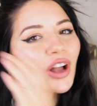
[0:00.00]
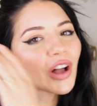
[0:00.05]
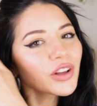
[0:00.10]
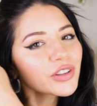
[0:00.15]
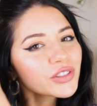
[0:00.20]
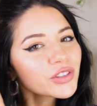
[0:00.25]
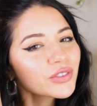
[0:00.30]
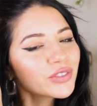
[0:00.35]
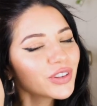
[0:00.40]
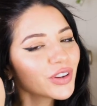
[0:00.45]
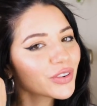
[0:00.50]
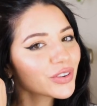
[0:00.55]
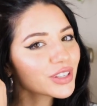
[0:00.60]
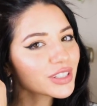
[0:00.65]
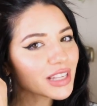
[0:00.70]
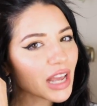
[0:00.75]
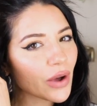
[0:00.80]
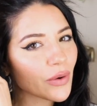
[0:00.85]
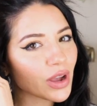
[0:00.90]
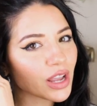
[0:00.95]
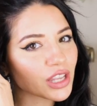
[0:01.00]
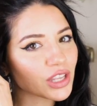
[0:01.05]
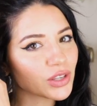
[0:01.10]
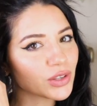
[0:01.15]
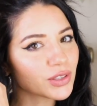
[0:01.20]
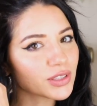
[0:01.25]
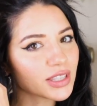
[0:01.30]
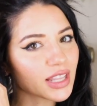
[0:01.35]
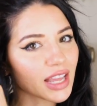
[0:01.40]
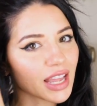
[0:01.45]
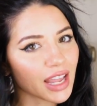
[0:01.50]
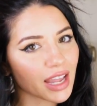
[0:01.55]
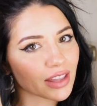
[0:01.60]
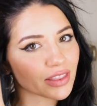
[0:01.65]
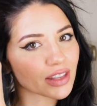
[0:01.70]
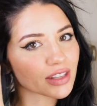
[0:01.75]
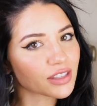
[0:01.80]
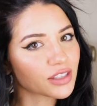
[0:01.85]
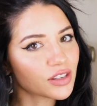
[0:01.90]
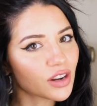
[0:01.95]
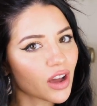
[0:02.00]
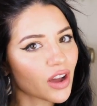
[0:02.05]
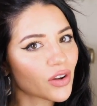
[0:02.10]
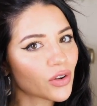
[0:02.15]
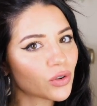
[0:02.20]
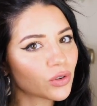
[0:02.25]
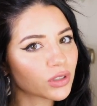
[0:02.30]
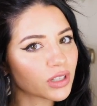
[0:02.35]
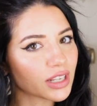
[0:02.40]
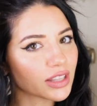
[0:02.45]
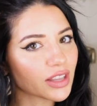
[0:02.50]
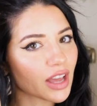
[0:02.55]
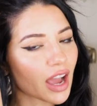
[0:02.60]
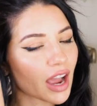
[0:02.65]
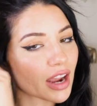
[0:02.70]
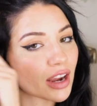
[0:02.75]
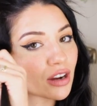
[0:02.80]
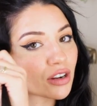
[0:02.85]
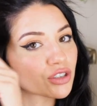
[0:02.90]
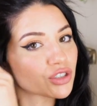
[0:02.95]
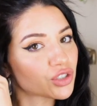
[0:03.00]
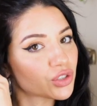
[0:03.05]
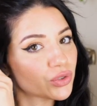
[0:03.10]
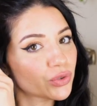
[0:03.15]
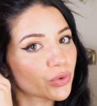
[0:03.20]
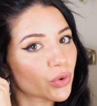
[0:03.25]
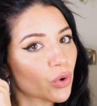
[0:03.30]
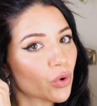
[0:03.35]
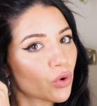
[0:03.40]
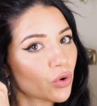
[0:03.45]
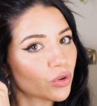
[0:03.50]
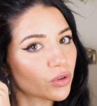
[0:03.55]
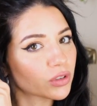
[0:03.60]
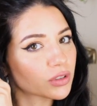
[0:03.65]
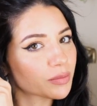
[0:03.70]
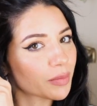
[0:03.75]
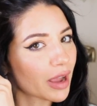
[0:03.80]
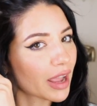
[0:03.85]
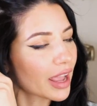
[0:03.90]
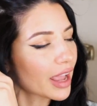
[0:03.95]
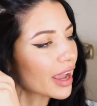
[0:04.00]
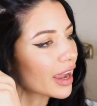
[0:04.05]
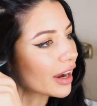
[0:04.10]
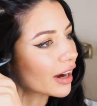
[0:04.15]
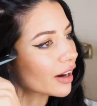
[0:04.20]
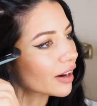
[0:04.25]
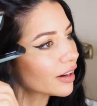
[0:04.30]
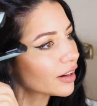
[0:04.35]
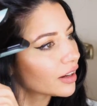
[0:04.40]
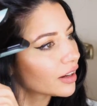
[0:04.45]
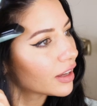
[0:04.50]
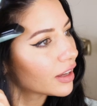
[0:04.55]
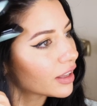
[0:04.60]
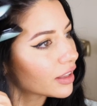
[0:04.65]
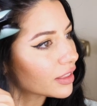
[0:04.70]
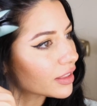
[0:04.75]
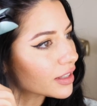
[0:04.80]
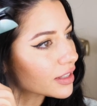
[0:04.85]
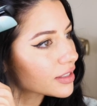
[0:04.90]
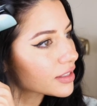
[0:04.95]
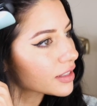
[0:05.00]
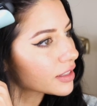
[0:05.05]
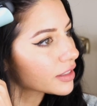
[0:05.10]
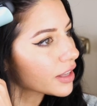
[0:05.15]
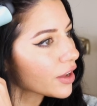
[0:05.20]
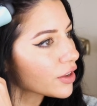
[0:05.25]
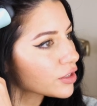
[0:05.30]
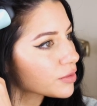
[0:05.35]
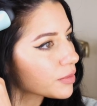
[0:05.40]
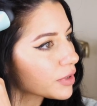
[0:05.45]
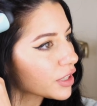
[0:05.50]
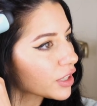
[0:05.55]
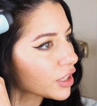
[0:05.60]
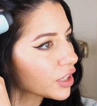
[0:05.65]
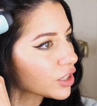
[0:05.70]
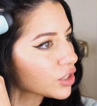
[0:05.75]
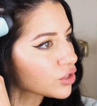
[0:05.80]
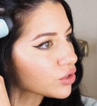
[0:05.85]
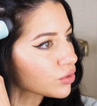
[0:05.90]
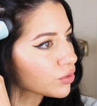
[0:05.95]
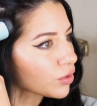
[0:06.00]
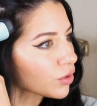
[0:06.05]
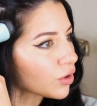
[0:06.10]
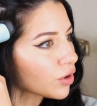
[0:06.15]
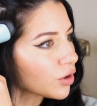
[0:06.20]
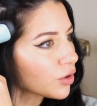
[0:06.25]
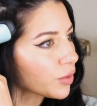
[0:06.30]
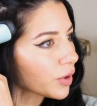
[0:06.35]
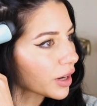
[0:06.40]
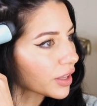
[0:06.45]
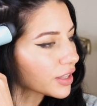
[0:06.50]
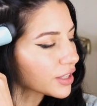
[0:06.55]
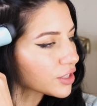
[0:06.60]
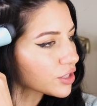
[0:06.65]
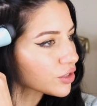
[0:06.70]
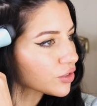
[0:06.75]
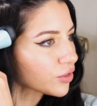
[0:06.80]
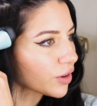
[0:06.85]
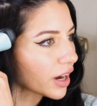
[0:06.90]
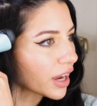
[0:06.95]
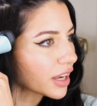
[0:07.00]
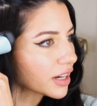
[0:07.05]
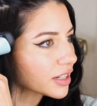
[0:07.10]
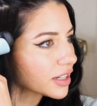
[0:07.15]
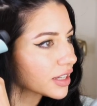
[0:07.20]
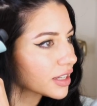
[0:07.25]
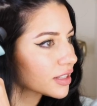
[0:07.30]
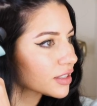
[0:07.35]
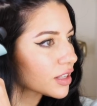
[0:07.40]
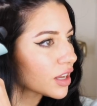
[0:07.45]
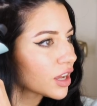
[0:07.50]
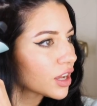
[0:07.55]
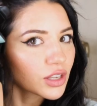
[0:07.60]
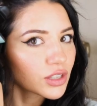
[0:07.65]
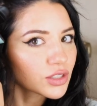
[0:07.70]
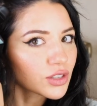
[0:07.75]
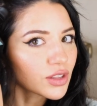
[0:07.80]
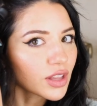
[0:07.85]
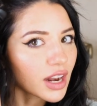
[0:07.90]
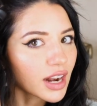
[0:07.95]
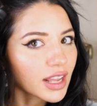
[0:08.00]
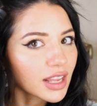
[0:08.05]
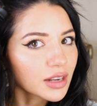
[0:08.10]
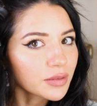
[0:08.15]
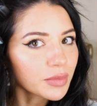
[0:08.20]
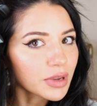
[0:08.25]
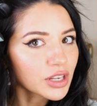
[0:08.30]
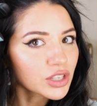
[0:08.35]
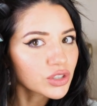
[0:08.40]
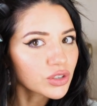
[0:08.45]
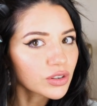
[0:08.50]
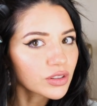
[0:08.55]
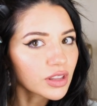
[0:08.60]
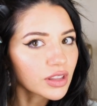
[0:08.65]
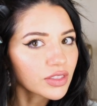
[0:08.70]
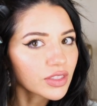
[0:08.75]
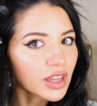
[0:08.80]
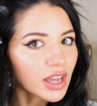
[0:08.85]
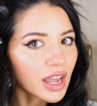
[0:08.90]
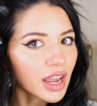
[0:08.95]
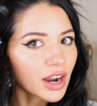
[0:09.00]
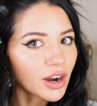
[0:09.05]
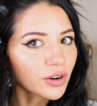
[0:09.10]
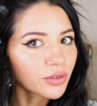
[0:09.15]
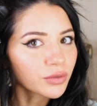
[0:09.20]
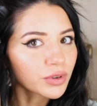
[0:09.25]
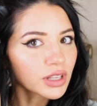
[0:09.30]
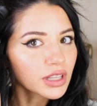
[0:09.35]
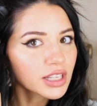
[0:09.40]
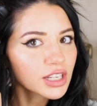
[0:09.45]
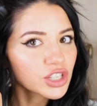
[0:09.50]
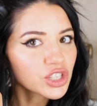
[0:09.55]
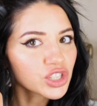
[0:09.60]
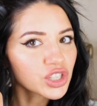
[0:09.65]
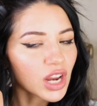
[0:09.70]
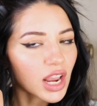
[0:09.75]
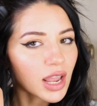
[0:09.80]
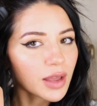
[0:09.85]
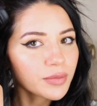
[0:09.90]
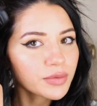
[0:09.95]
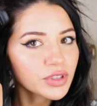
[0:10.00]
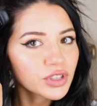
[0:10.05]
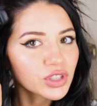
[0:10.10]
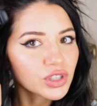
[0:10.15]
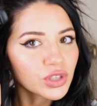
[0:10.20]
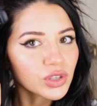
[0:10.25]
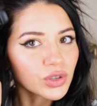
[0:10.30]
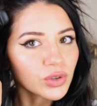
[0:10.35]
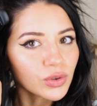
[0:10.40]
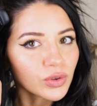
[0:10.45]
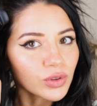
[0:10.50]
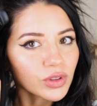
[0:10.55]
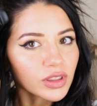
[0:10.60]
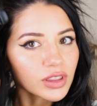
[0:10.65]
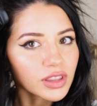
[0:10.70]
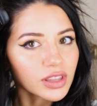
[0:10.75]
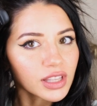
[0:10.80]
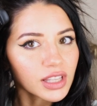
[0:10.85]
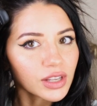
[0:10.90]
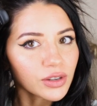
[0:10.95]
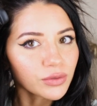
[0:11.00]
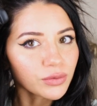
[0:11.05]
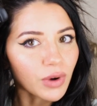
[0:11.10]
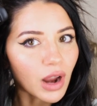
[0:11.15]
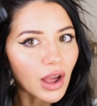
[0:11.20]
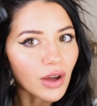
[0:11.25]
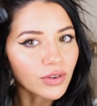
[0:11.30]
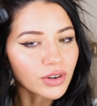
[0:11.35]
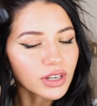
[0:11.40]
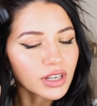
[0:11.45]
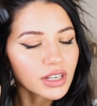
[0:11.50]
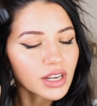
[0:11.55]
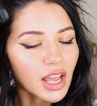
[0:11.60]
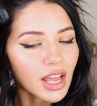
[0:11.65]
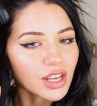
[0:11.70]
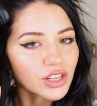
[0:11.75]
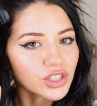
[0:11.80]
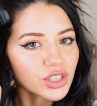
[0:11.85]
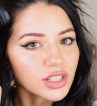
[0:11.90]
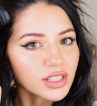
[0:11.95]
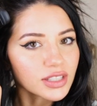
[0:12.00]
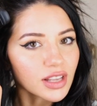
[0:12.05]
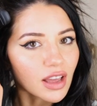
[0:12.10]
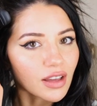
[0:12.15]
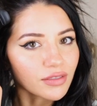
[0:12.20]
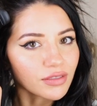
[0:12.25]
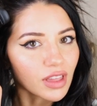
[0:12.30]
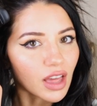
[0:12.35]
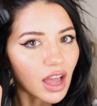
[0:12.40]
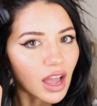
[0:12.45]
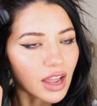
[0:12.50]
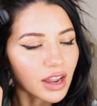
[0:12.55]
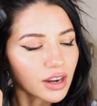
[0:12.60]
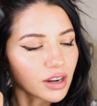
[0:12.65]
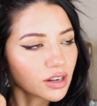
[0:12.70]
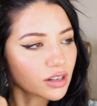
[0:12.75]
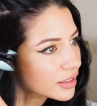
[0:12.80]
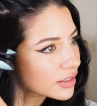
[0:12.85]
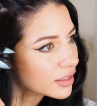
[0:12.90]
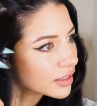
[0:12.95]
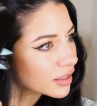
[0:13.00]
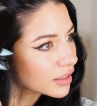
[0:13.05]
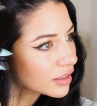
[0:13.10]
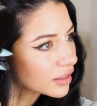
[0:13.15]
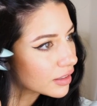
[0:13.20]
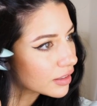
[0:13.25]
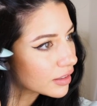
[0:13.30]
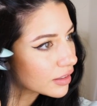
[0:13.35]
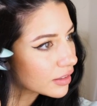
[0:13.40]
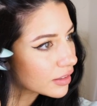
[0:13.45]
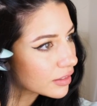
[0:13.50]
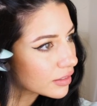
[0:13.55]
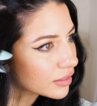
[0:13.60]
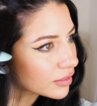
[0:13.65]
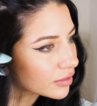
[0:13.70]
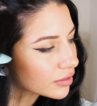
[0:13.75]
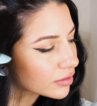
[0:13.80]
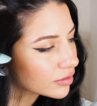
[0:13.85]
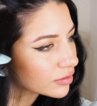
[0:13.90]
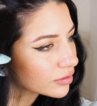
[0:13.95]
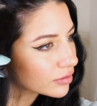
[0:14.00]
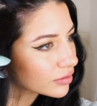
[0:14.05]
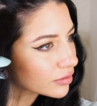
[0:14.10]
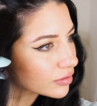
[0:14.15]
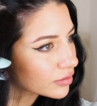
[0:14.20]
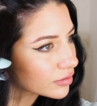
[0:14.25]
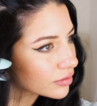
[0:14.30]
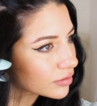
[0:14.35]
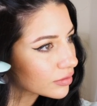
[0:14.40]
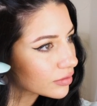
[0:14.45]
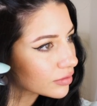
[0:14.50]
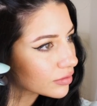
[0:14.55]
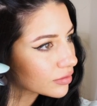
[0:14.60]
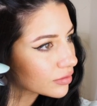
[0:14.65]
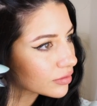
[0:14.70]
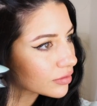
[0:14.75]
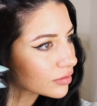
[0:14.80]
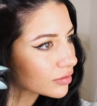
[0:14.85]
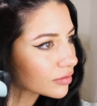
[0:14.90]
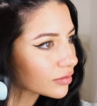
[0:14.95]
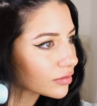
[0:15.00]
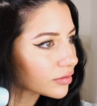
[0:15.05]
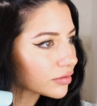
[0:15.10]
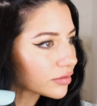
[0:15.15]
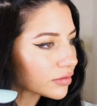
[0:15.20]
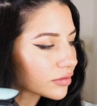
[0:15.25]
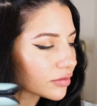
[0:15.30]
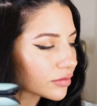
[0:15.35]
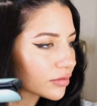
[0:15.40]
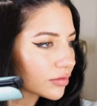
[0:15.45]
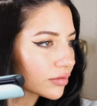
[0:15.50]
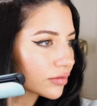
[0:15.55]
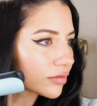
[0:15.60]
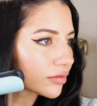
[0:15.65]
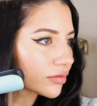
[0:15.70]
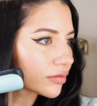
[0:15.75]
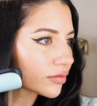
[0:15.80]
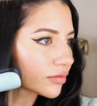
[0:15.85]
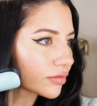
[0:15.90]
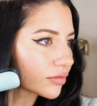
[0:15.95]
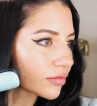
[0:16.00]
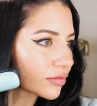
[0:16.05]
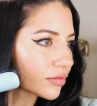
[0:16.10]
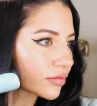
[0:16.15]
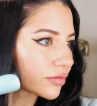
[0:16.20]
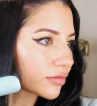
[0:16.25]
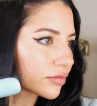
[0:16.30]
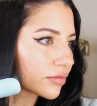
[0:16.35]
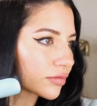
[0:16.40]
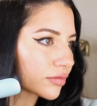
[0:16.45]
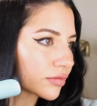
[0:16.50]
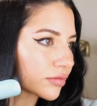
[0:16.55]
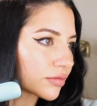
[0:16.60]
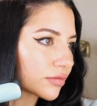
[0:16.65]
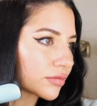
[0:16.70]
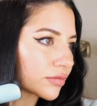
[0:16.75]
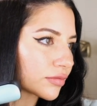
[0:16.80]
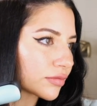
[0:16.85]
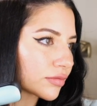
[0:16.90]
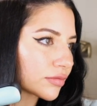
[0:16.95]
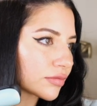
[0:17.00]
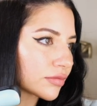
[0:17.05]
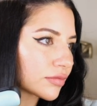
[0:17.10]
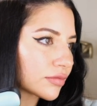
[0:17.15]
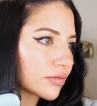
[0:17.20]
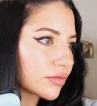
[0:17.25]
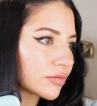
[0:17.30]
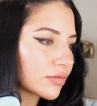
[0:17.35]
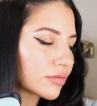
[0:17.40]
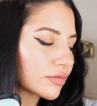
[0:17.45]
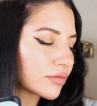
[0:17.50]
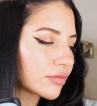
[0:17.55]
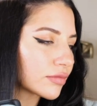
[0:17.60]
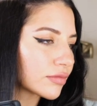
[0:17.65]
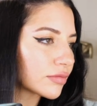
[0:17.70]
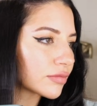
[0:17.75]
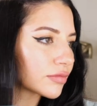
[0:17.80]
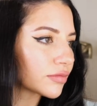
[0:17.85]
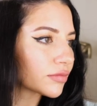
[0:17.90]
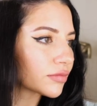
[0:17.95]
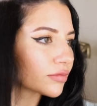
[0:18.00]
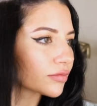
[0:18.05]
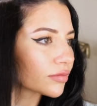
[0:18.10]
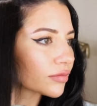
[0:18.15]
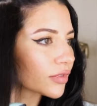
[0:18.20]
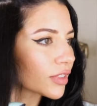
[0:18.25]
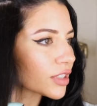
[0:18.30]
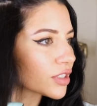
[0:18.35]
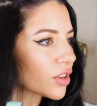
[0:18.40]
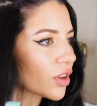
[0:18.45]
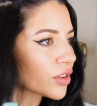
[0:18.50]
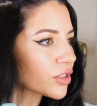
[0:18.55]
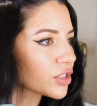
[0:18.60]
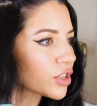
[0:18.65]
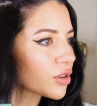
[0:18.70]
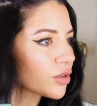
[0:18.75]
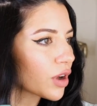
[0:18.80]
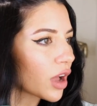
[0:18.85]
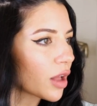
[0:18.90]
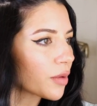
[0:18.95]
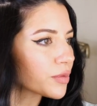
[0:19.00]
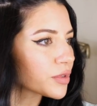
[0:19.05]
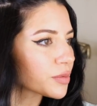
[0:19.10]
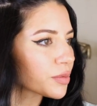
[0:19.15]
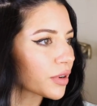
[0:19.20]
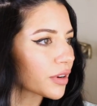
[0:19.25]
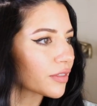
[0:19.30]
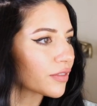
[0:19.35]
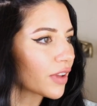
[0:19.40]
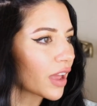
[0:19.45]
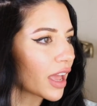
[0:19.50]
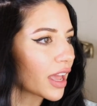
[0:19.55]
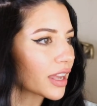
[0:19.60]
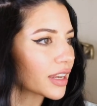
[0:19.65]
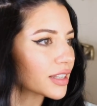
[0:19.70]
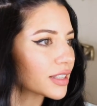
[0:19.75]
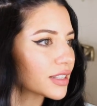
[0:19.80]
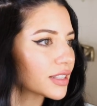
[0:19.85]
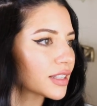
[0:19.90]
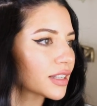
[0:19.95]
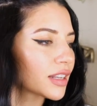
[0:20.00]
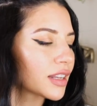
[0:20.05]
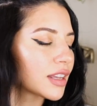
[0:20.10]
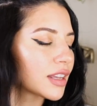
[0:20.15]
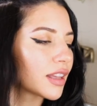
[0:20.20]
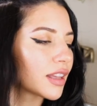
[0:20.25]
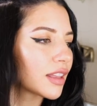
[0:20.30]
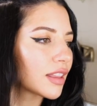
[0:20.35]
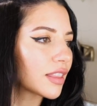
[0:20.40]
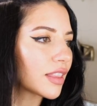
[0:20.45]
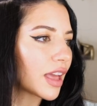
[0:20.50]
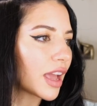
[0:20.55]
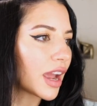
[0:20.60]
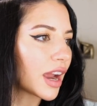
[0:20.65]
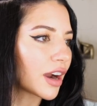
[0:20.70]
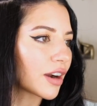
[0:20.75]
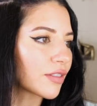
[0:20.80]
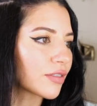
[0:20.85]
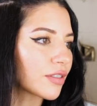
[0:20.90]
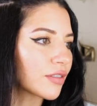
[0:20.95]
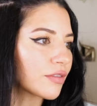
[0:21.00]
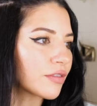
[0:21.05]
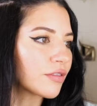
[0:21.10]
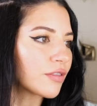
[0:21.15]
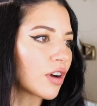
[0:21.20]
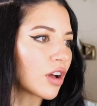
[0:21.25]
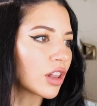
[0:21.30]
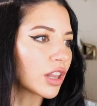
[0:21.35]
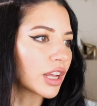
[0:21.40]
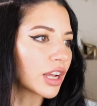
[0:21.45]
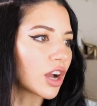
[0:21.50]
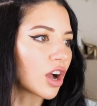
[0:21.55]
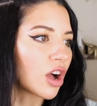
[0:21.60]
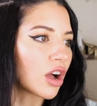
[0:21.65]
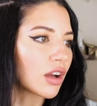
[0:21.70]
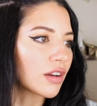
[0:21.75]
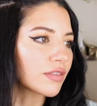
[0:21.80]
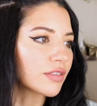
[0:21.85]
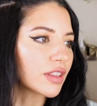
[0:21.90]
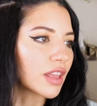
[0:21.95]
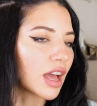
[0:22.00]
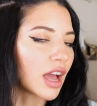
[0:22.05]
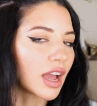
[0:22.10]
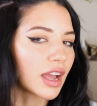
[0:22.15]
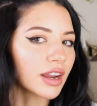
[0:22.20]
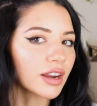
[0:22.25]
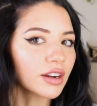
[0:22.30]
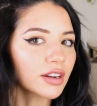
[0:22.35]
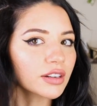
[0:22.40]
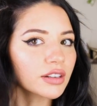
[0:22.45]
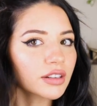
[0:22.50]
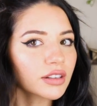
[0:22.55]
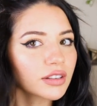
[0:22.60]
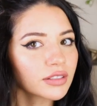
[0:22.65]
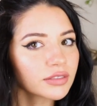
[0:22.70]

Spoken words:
Also, notice how I use the hand that's not holding the iron to hold my hair. This allows me to control where the strand is so that I can make sure that the hair really shapes to the rounded edges of the iron. So as I drag the hair down, I'm holding the hair with my opposite hand. This also helps prevent the hair from falling off the iron.